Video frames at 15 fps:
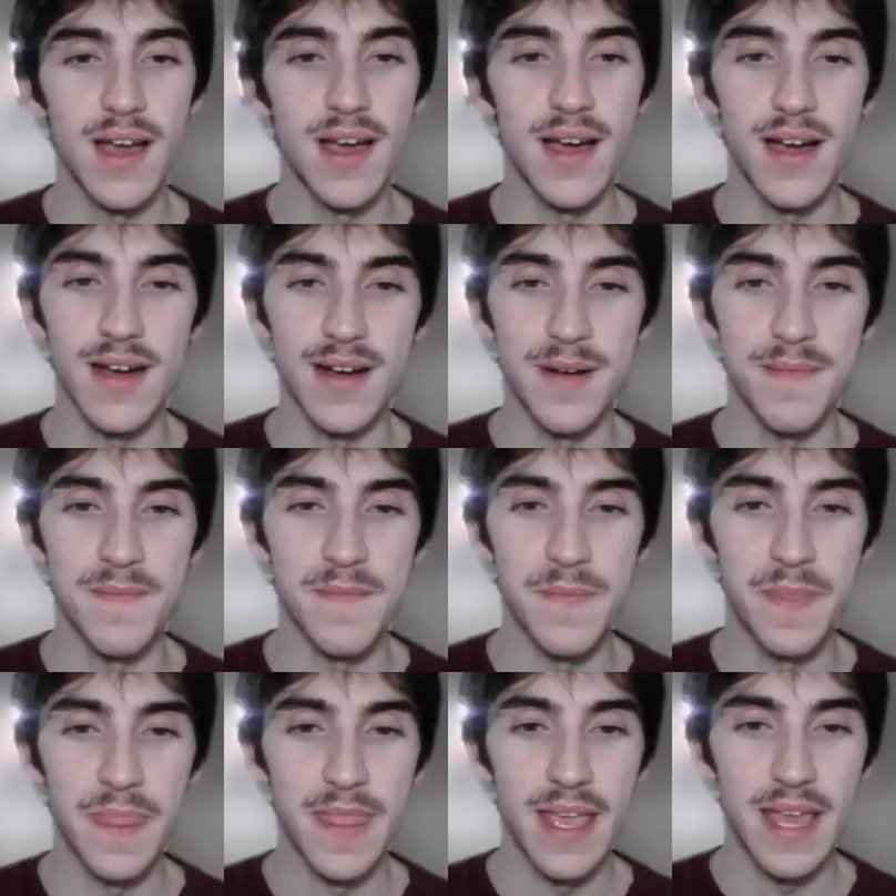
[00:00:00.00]

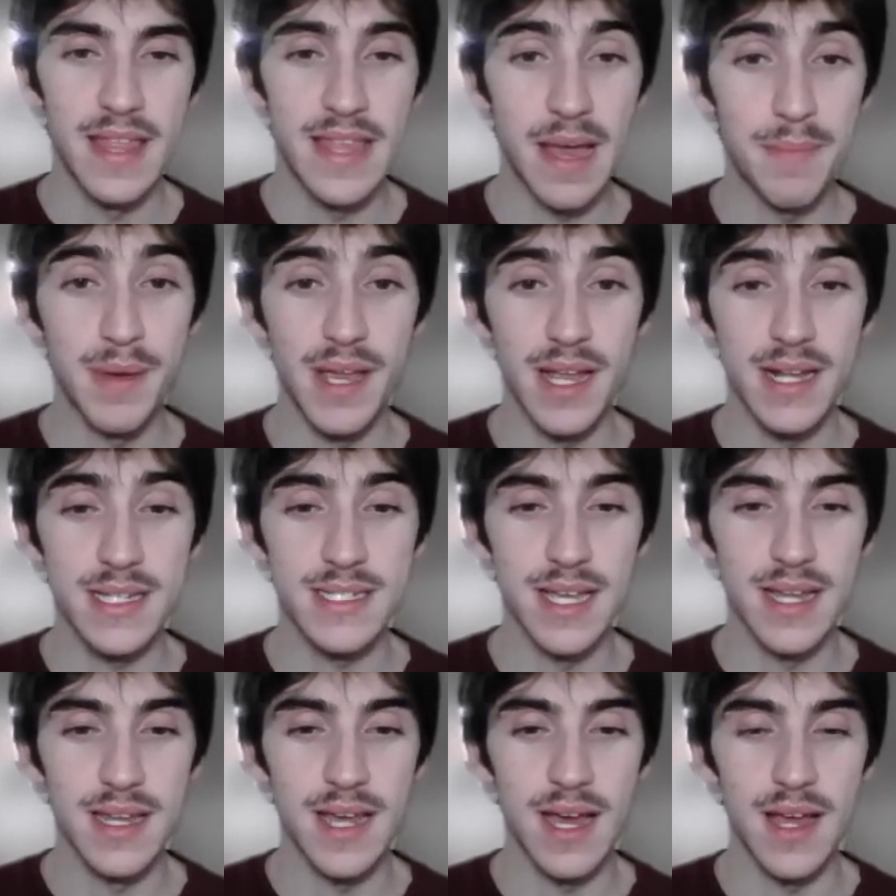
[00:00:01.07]
That being
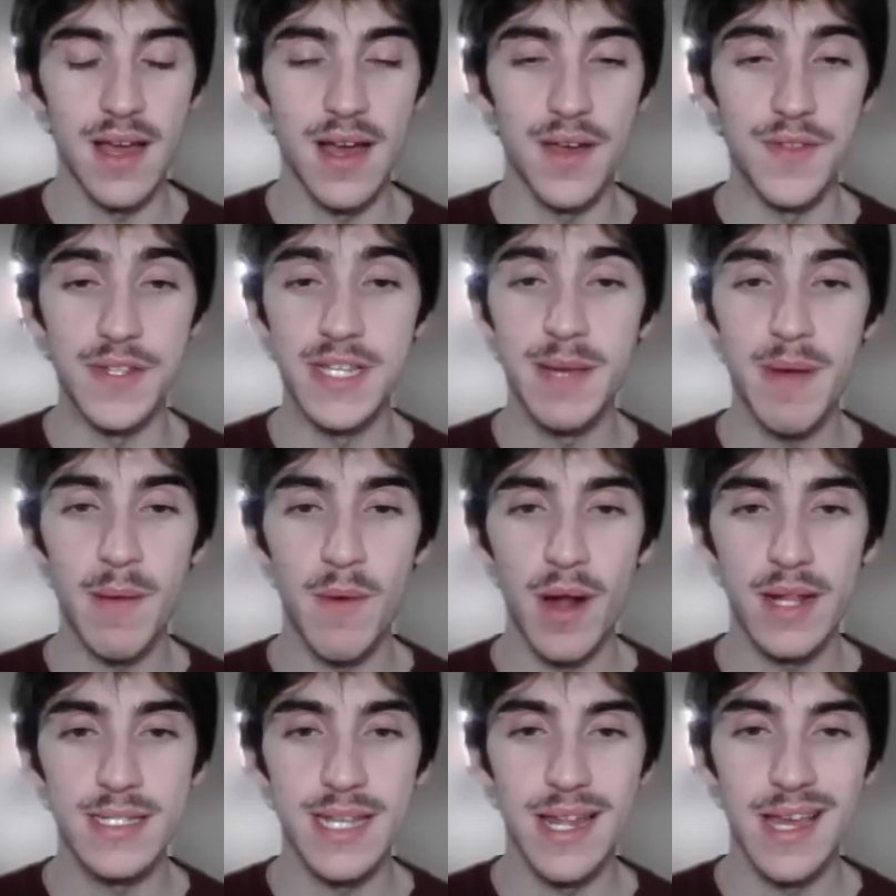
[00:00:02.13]
said, the team I'm
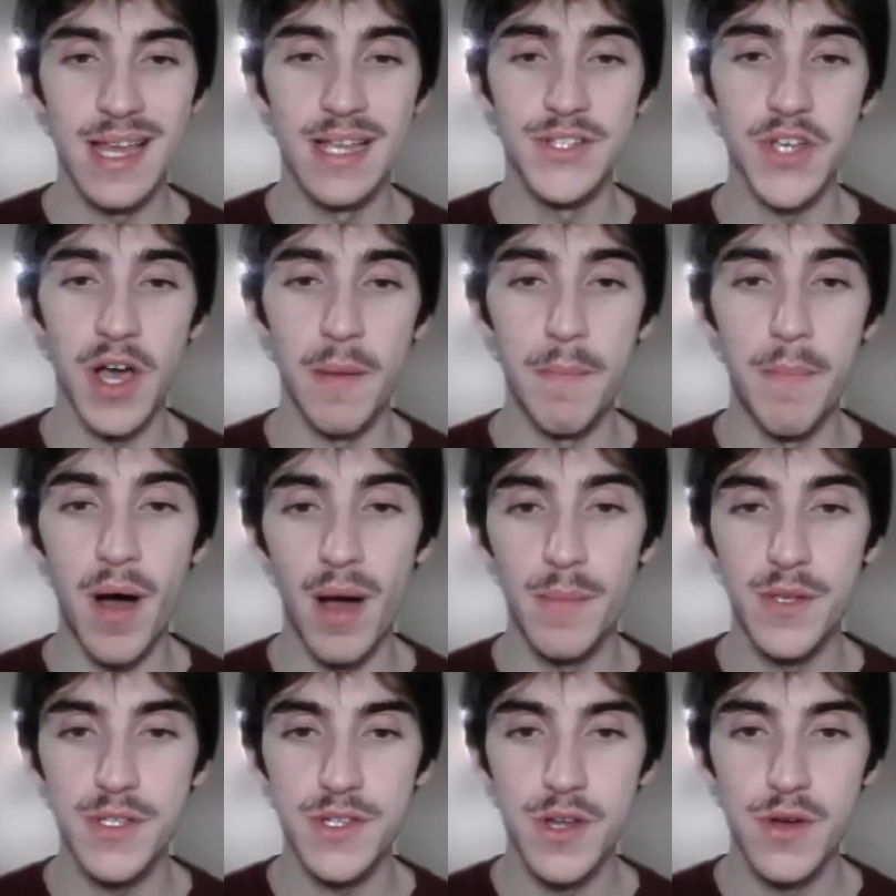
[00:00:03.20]
running today is
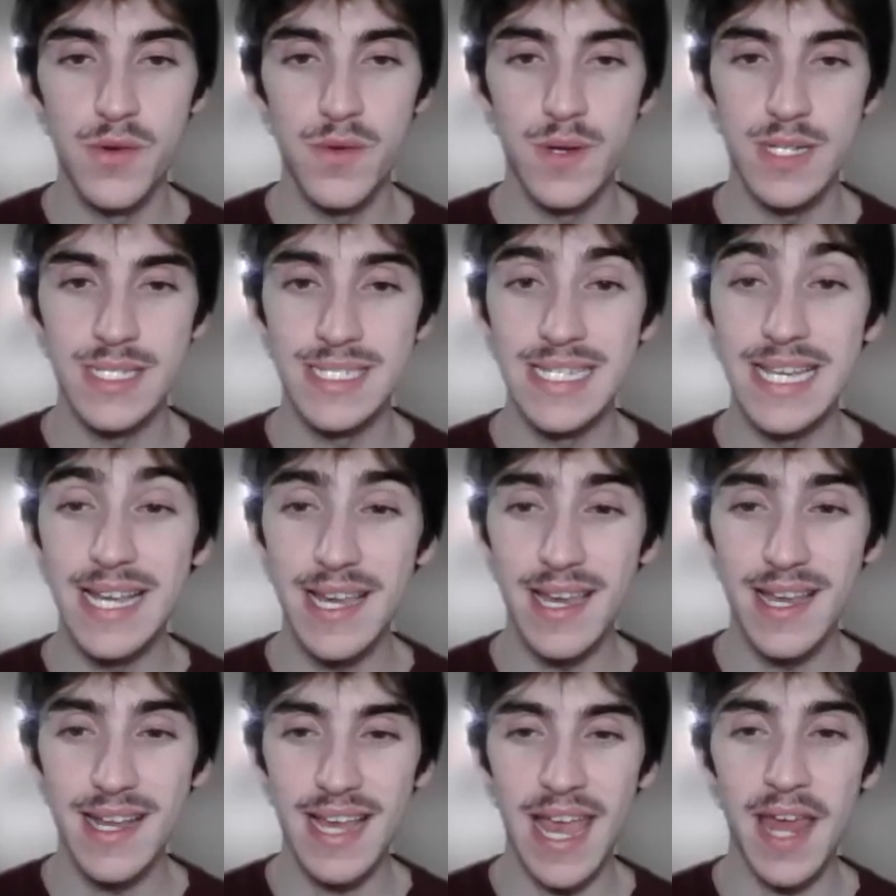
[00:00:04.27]
Abomasnow,
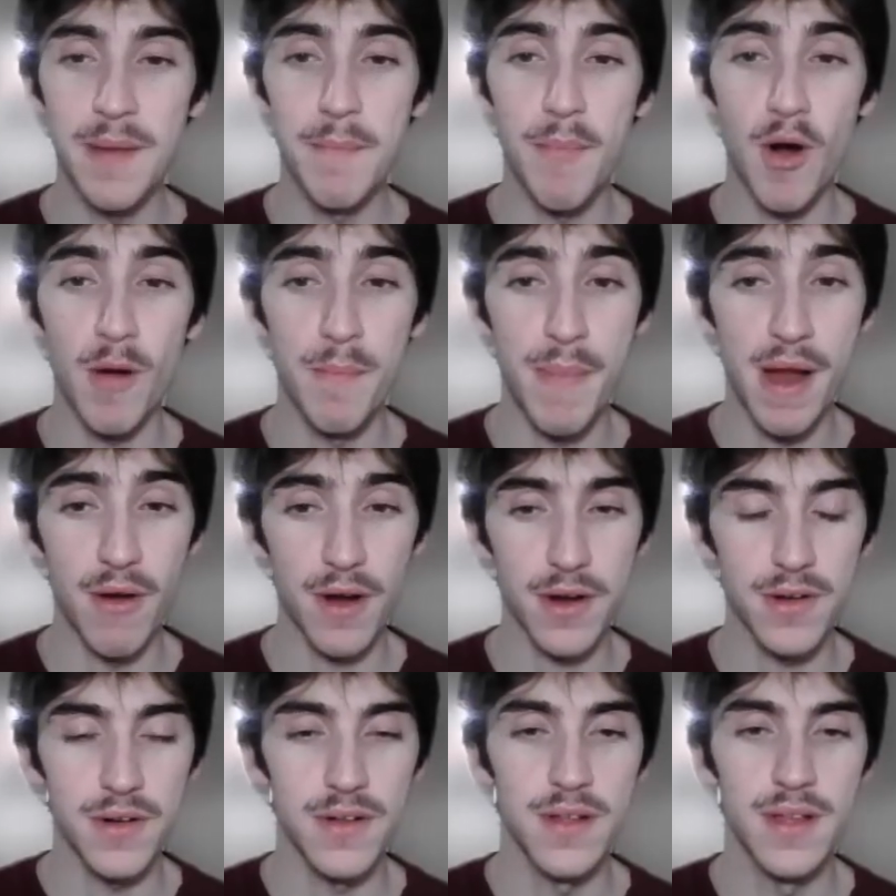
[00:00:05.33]
Seaking, and
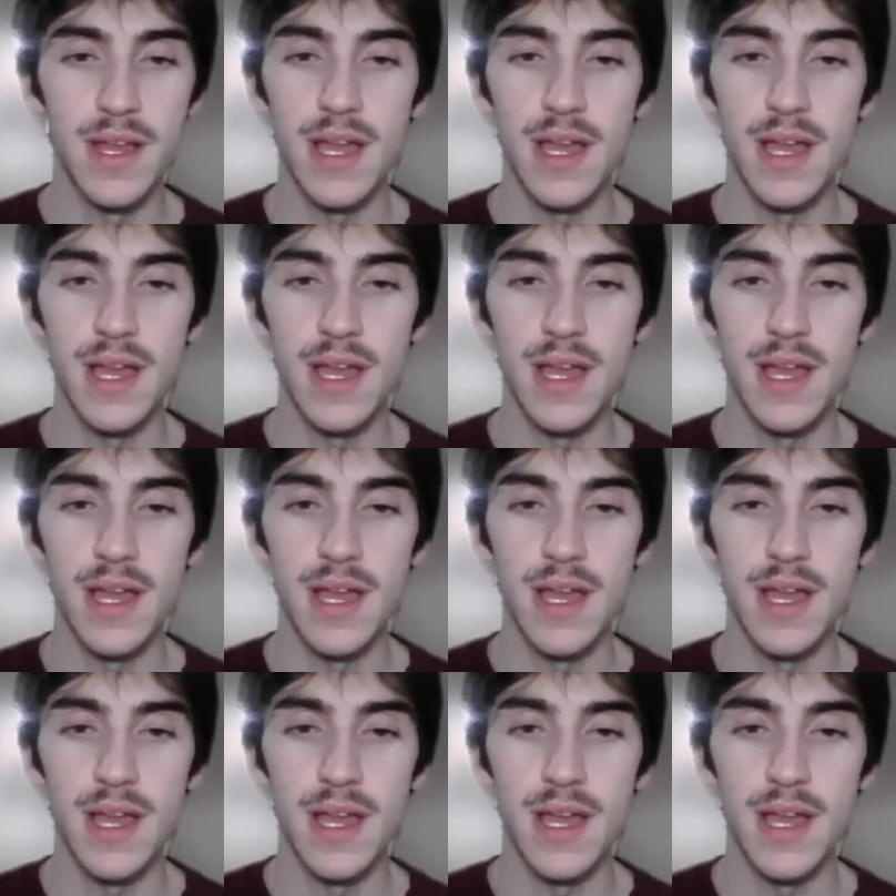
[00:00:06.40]
Barbaracle.